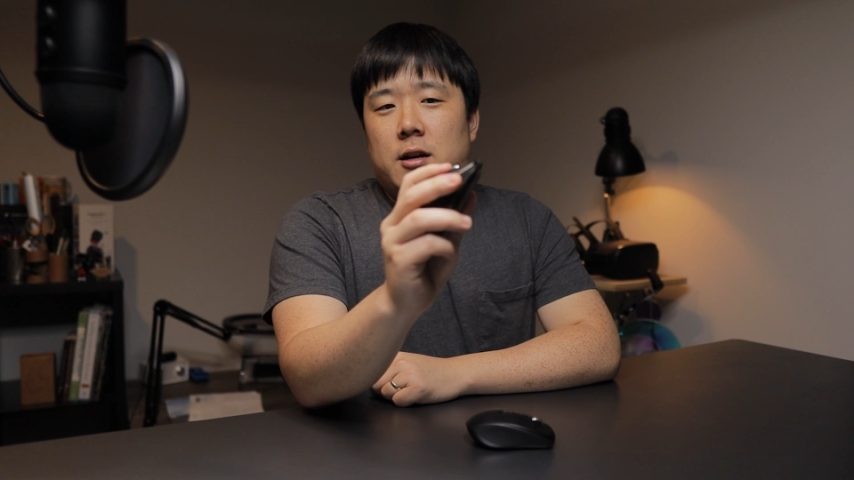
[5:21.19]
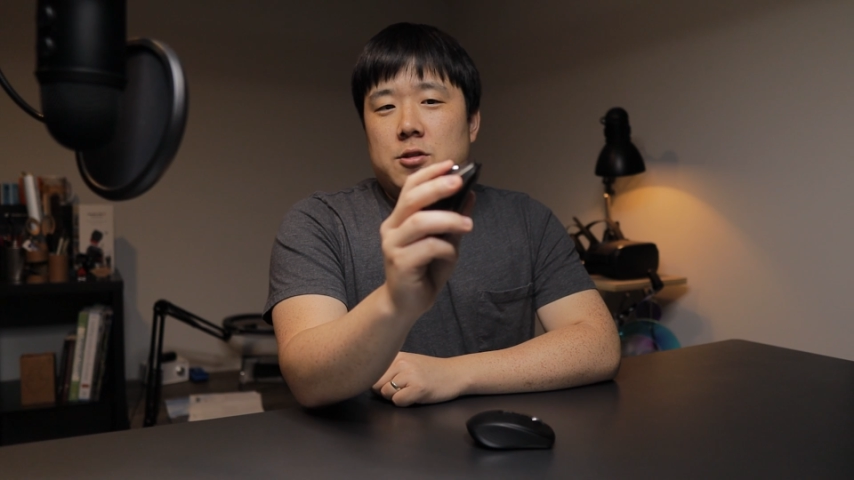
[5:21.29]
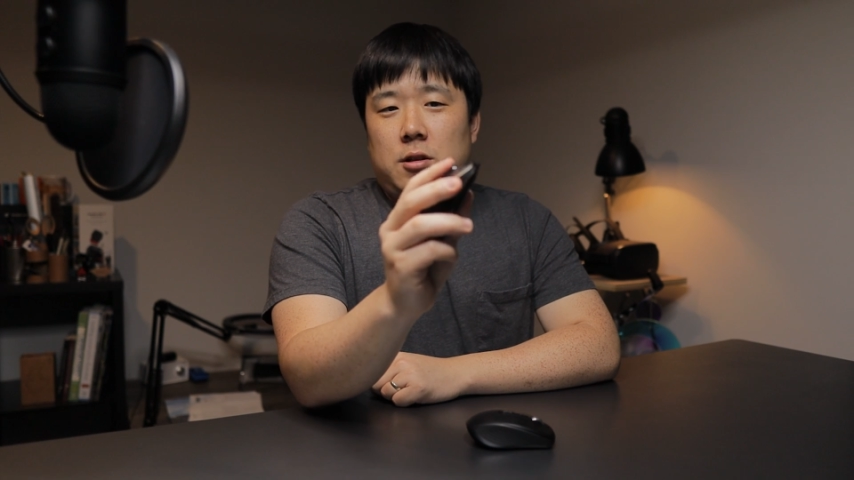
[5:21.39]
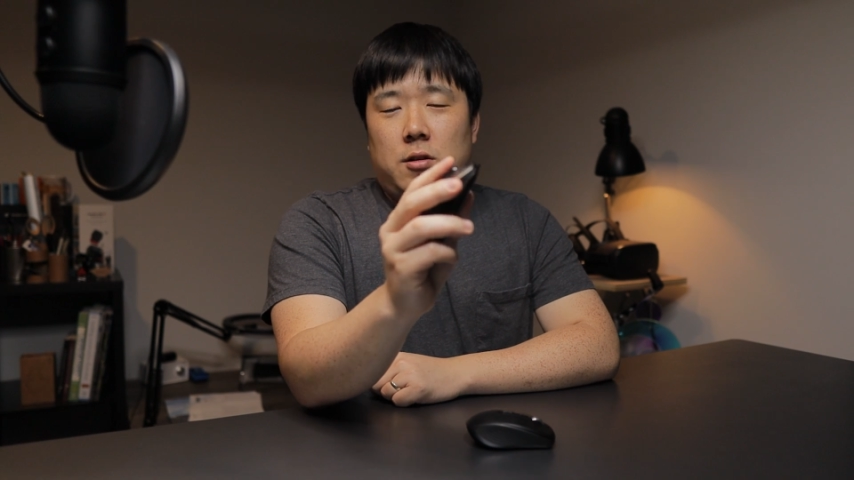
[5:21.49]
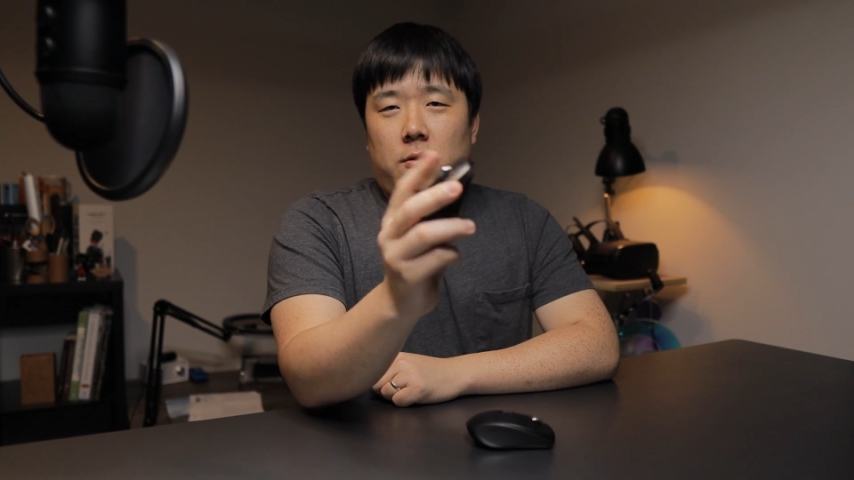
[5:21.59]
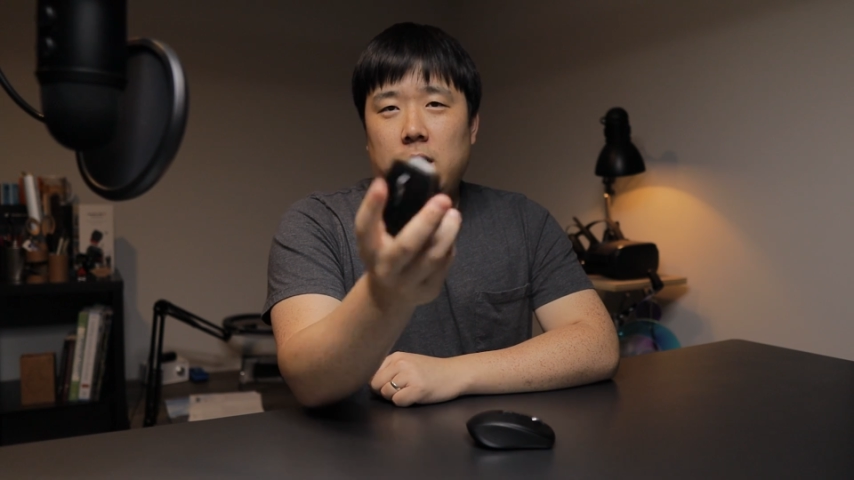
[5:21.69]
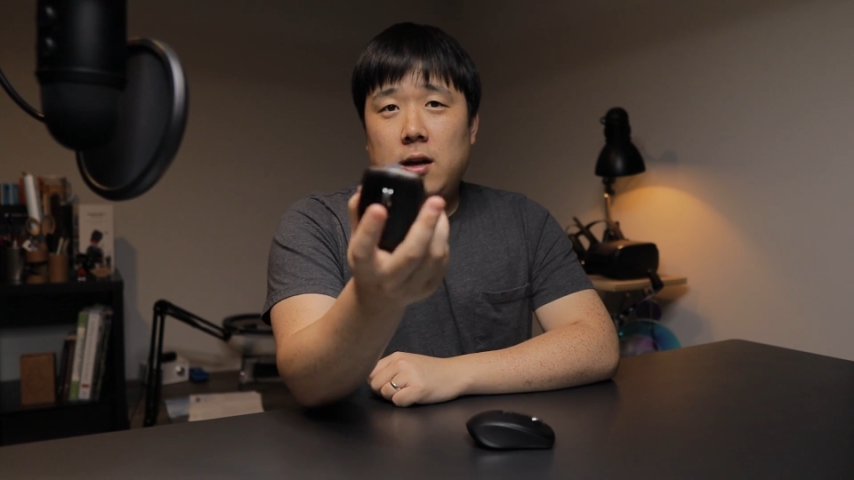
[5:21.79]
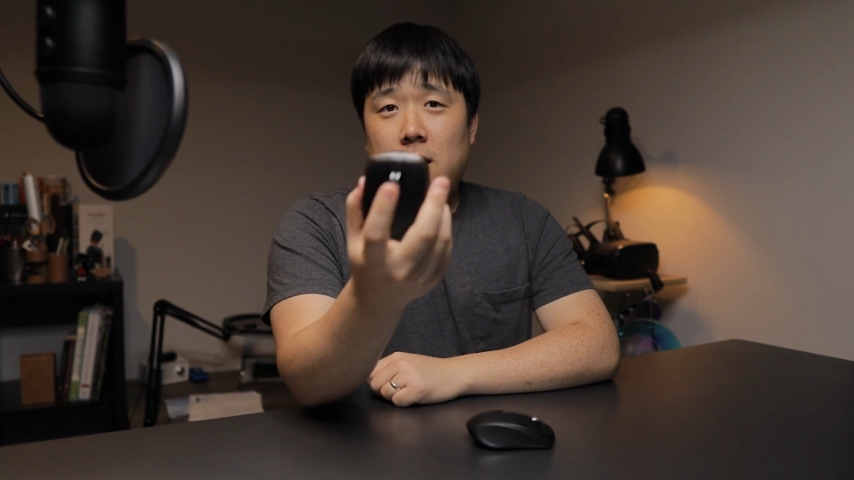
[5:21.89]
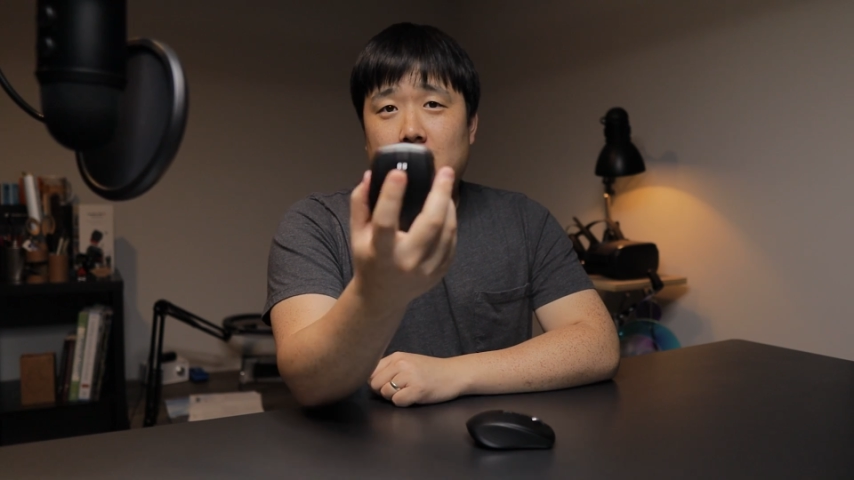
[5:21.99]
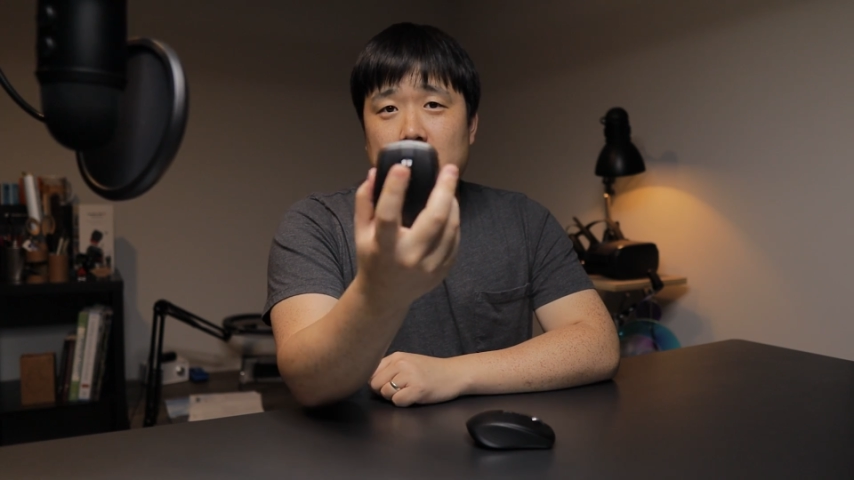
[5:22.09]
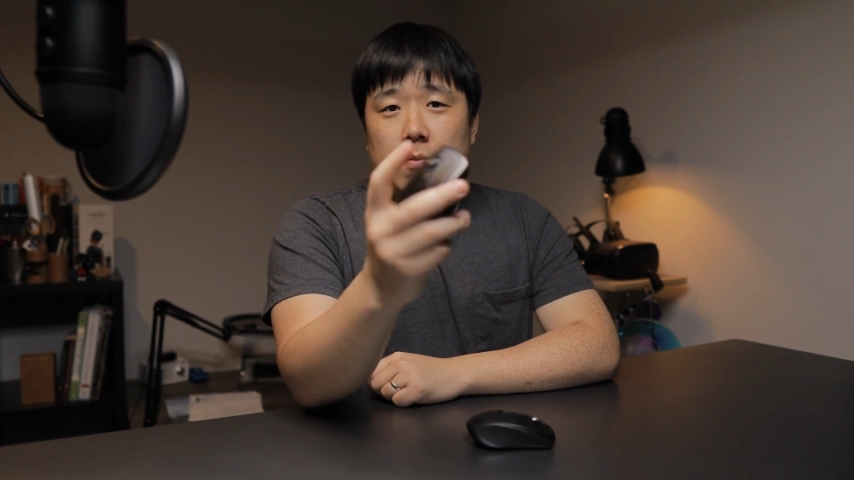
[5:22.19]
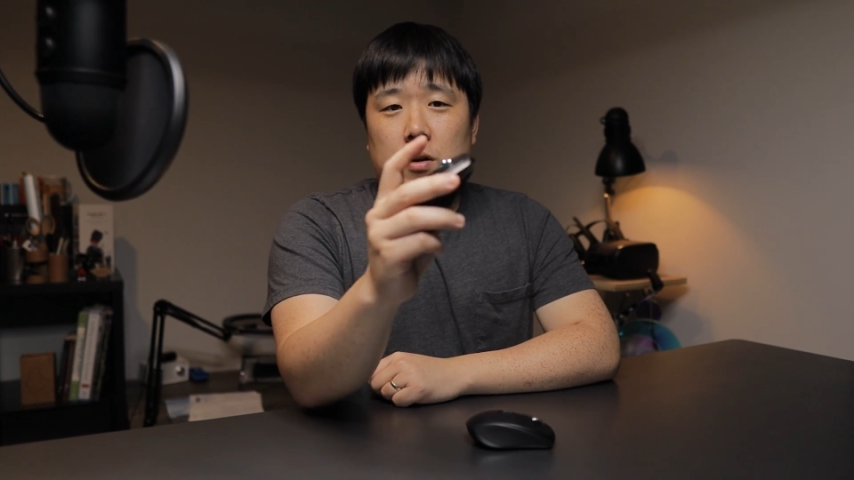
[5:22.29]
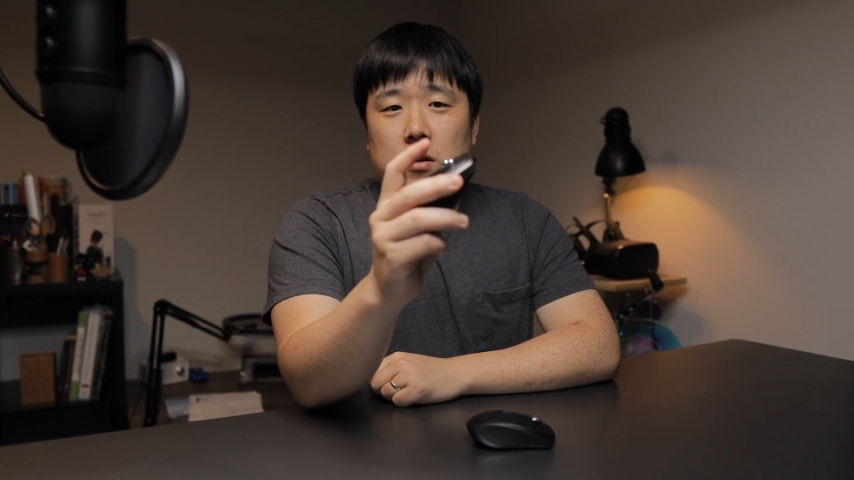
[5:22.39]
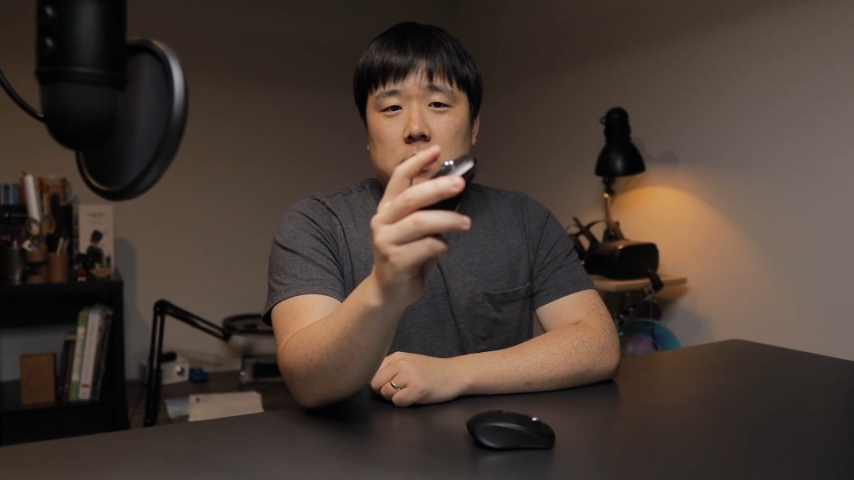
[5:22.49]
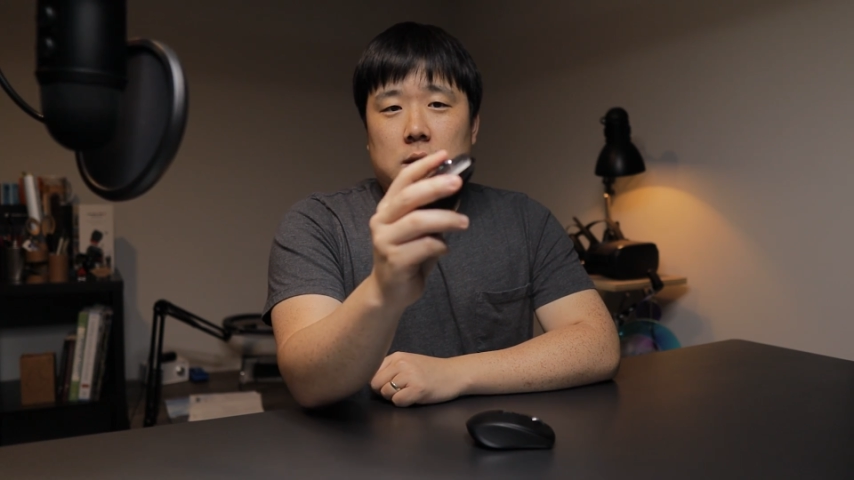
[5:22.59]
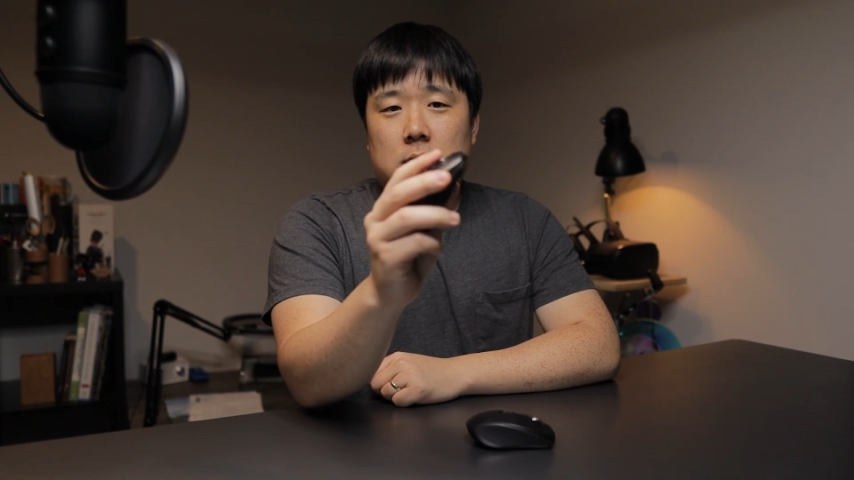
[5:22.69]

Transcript: Actually, the way it is built